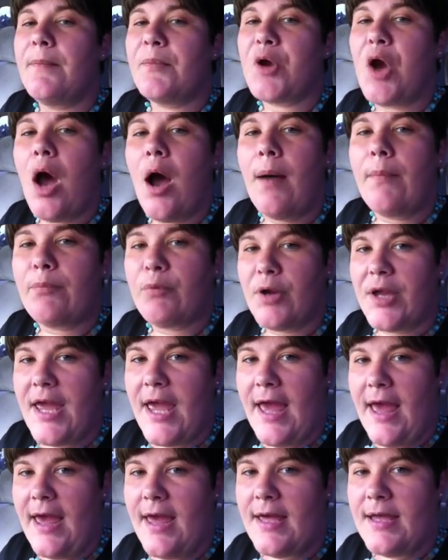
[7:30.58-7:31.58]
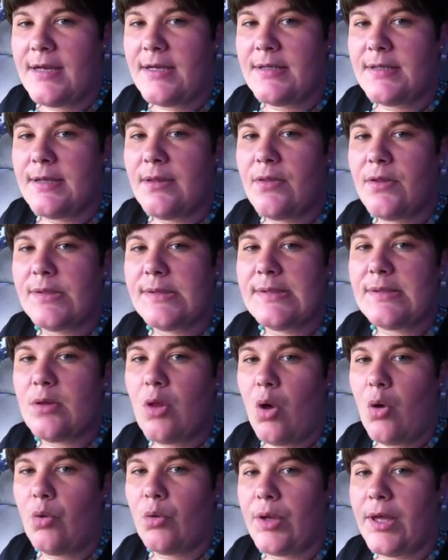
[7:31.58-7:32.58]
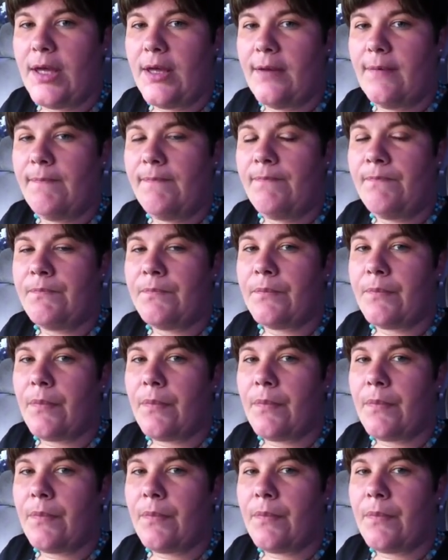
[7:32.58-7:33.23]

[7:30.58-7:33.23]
comprehend the slogan,